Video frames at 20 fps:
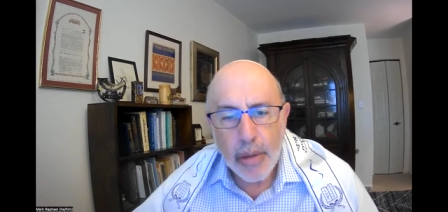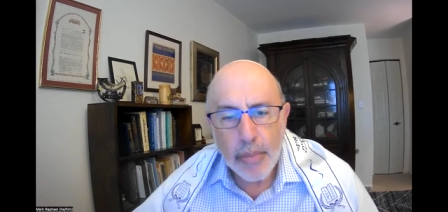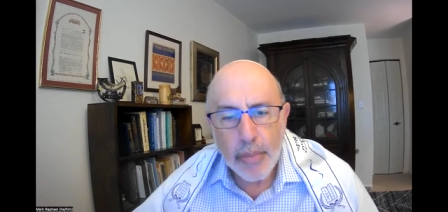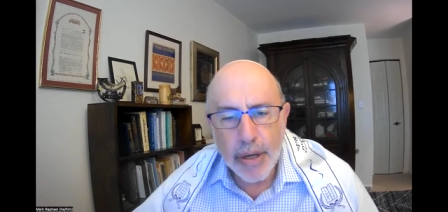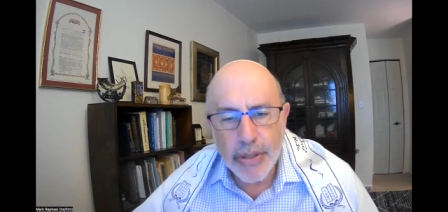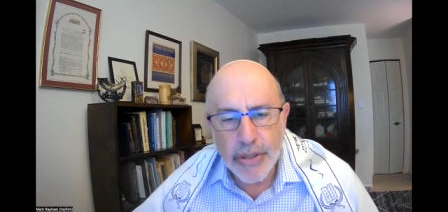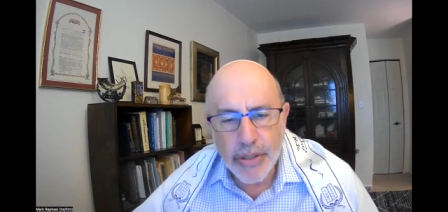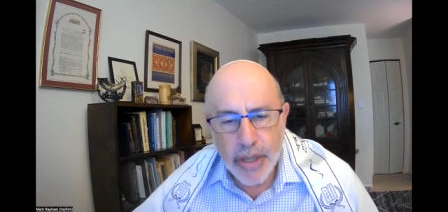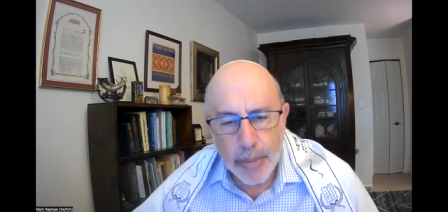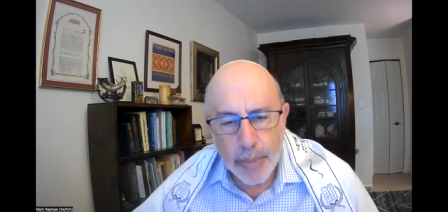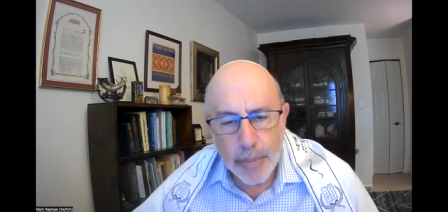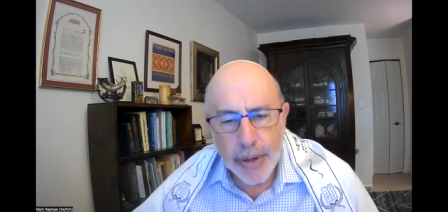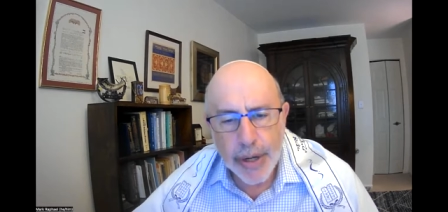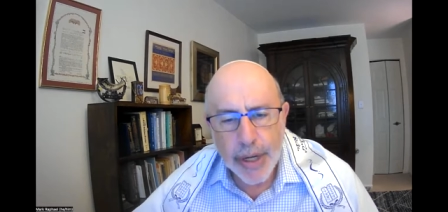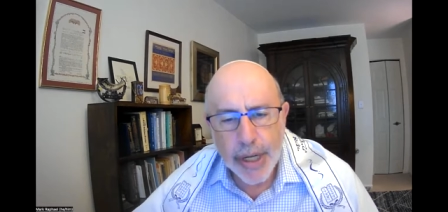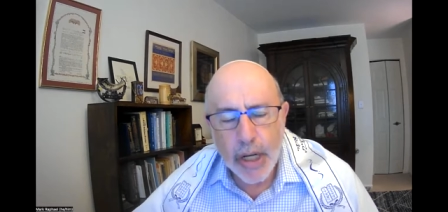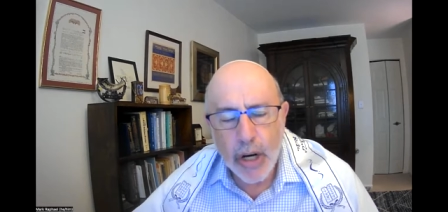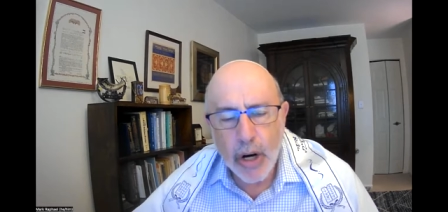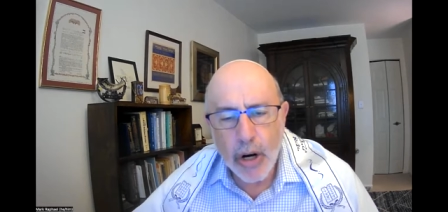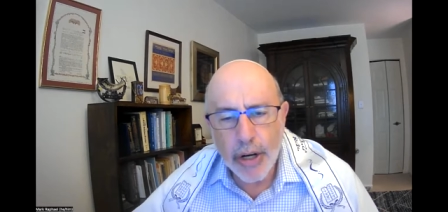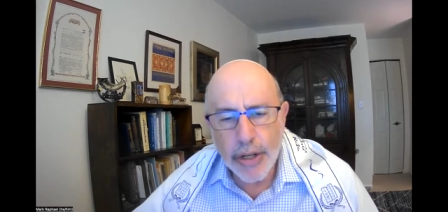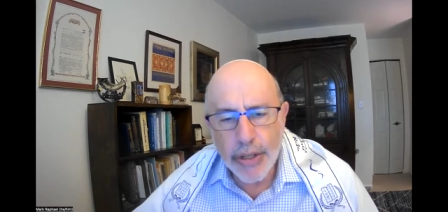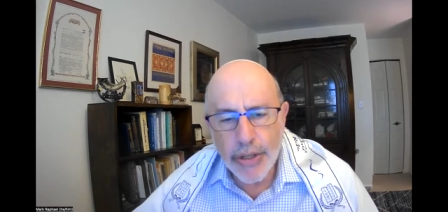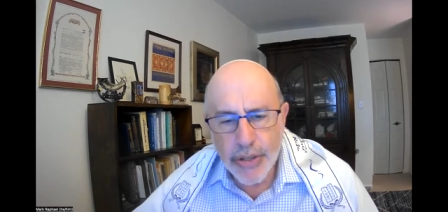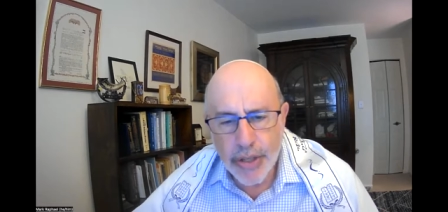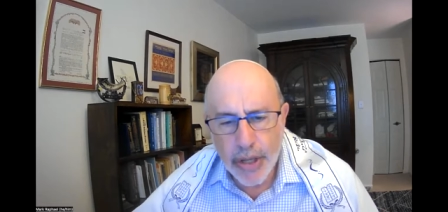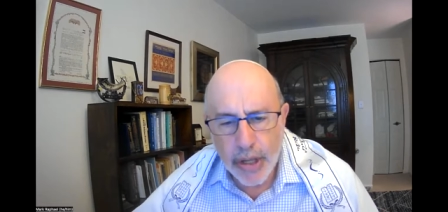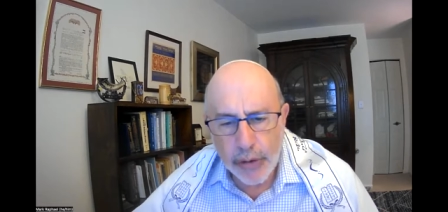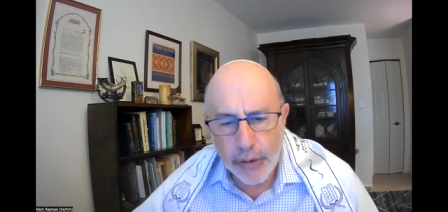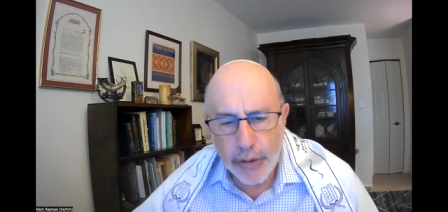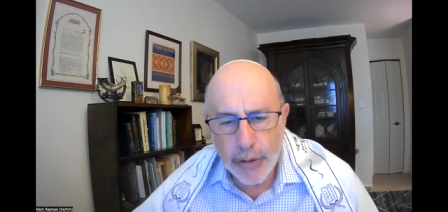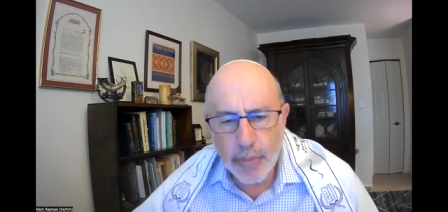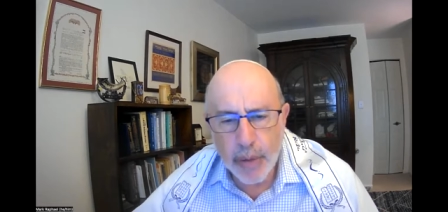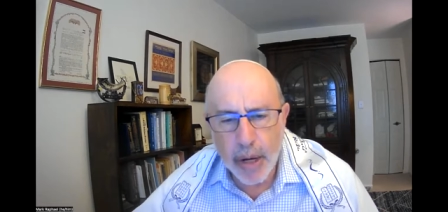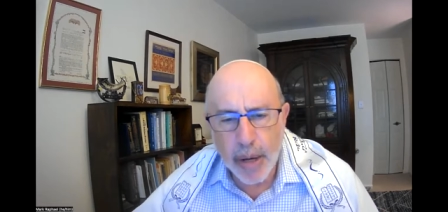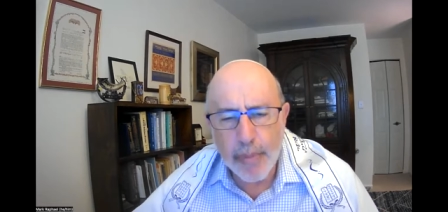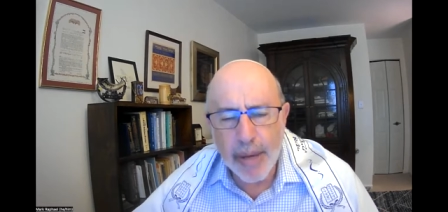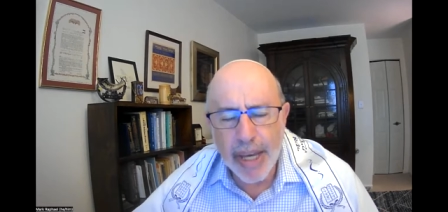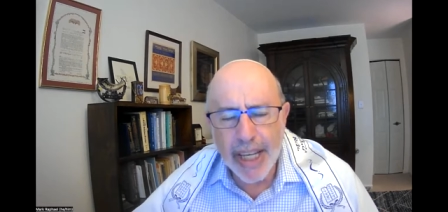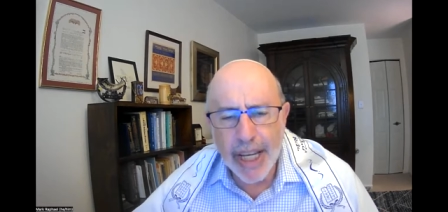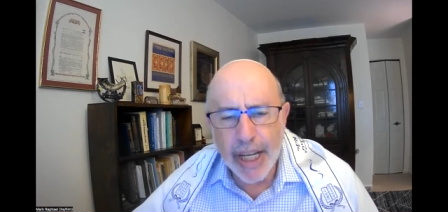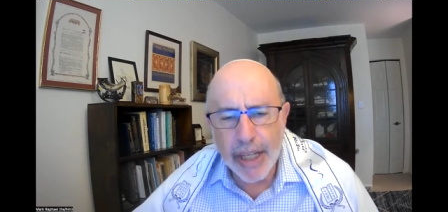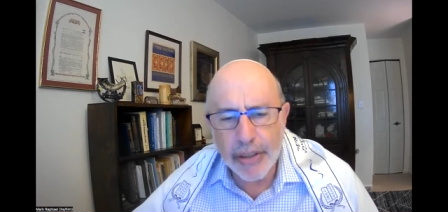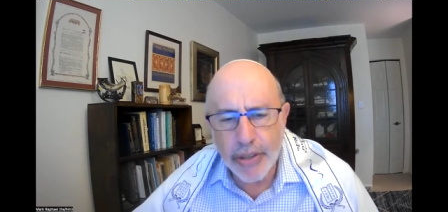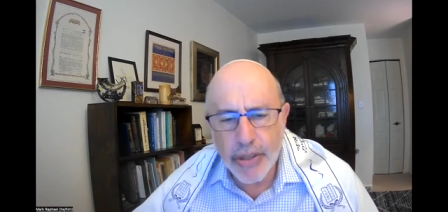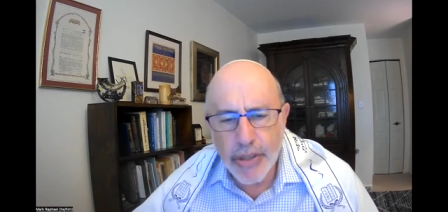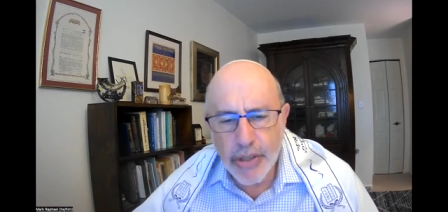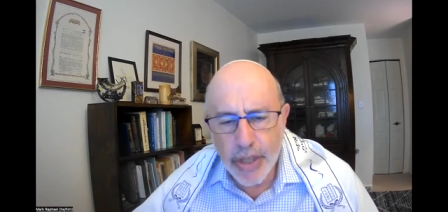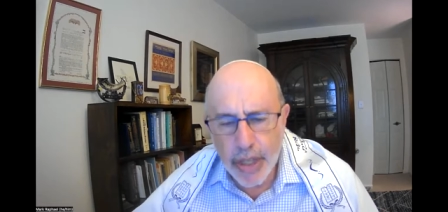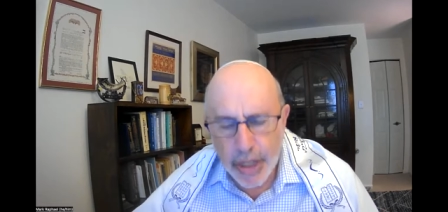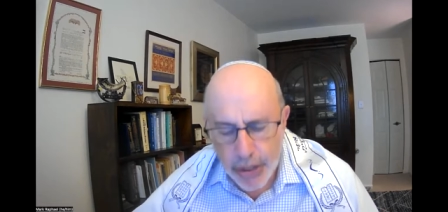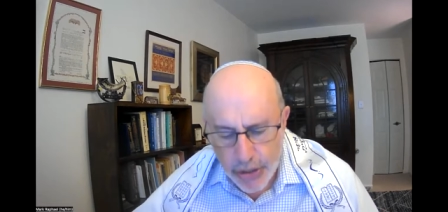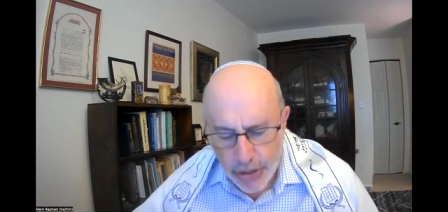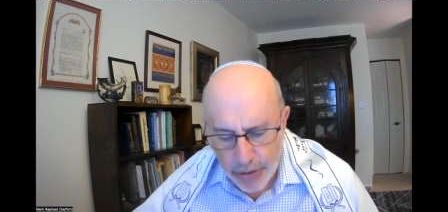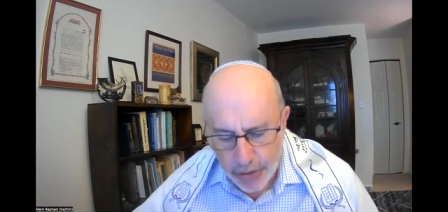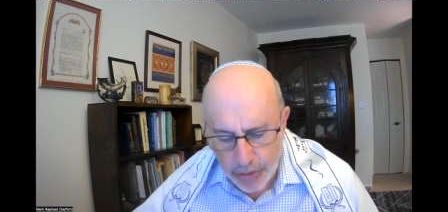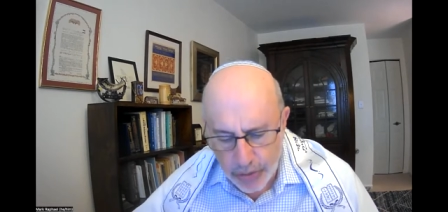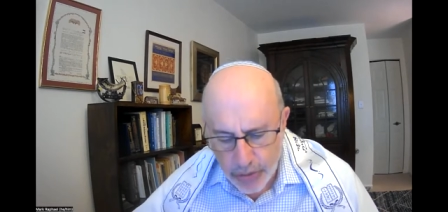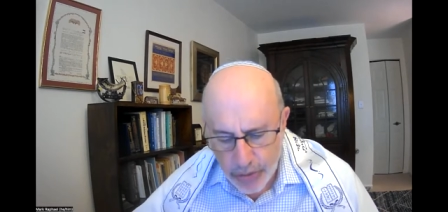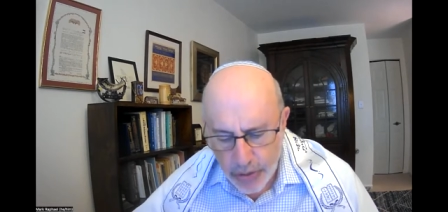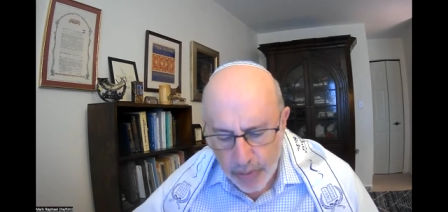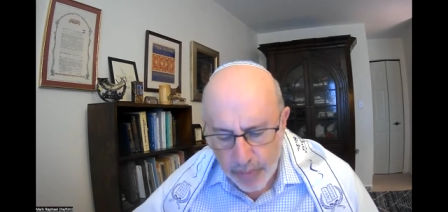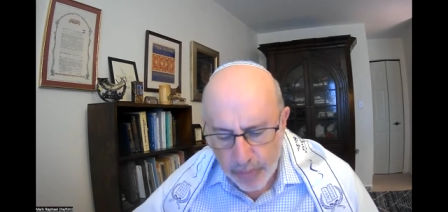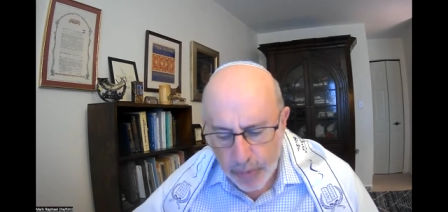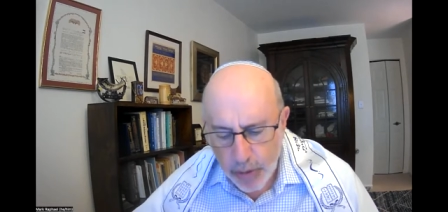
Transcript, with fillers: By separating ourselves, by making distinctions,